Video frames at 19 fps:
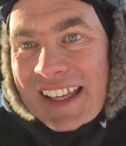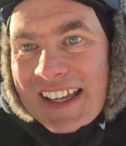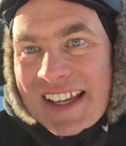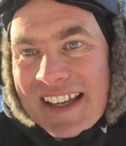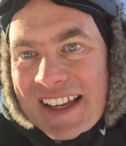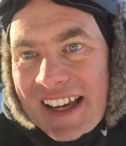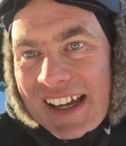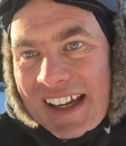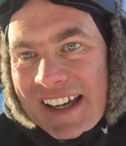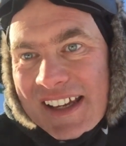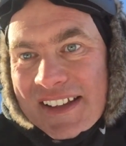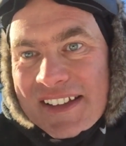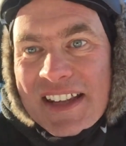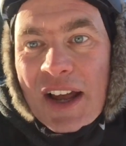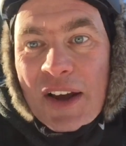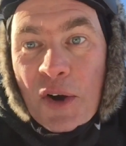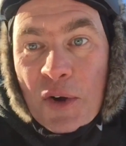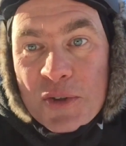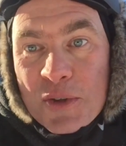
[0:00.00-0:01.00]
yeah,
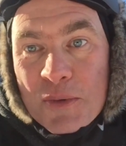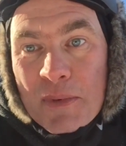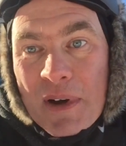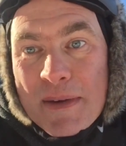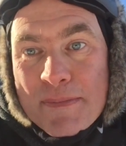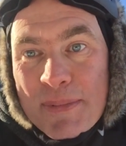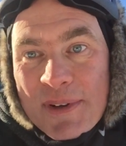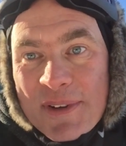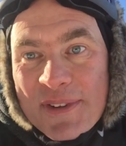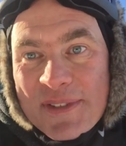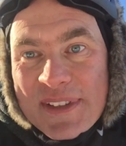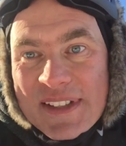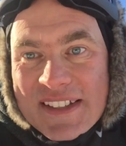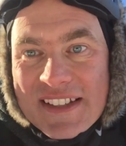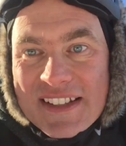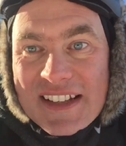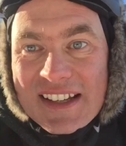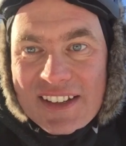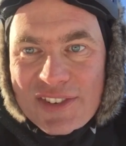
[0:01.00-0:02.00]
uh, also my birthday
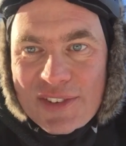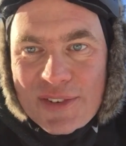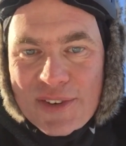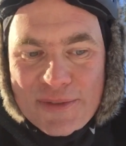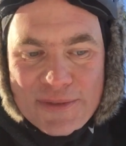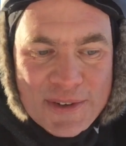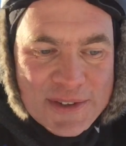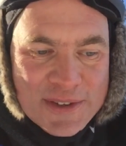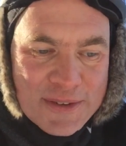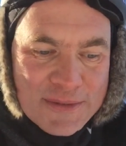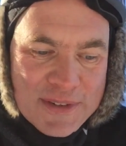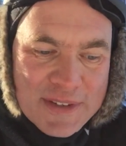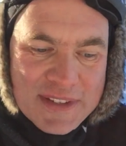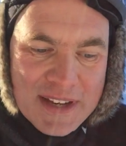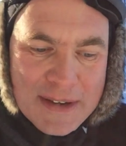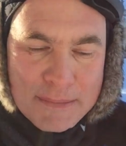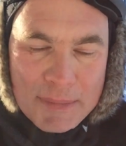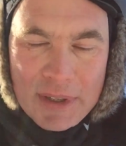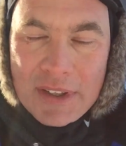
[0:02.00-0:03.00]
today, 31st of
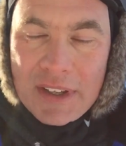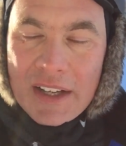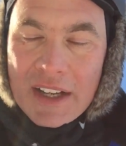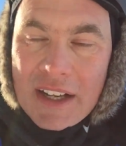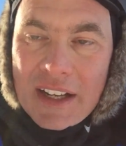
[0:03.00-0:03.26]
December.